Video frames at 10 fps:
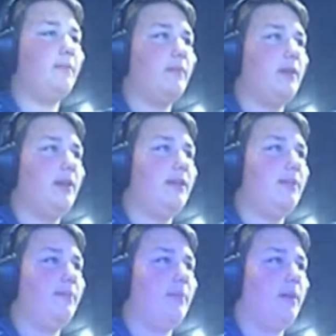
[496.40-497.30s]
going to get
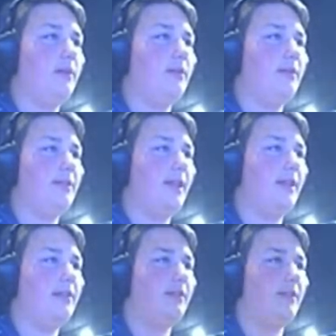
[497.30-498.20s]
some sand
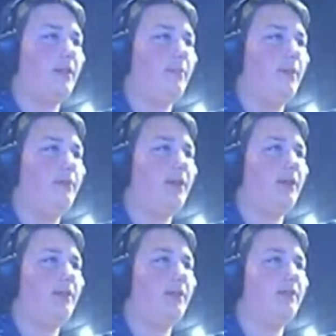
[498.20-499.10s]
so I can melt that
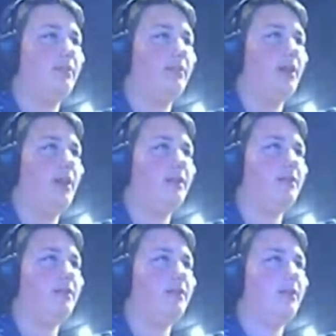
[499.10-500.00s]
into some glass.
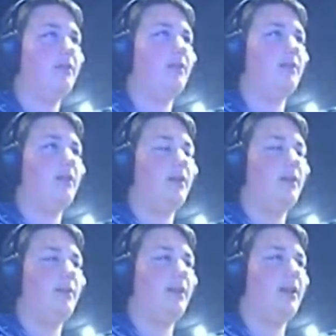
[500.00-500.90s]
We
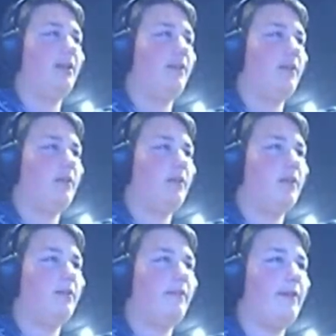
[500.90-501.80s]
can have our
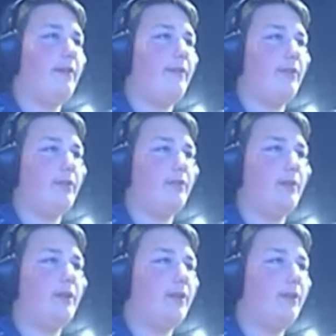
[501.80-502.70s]
very first
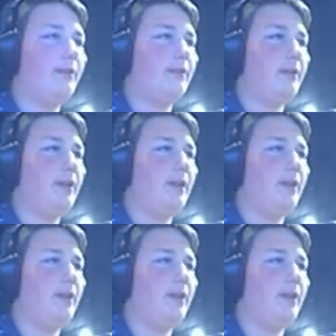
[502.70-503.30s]
window in our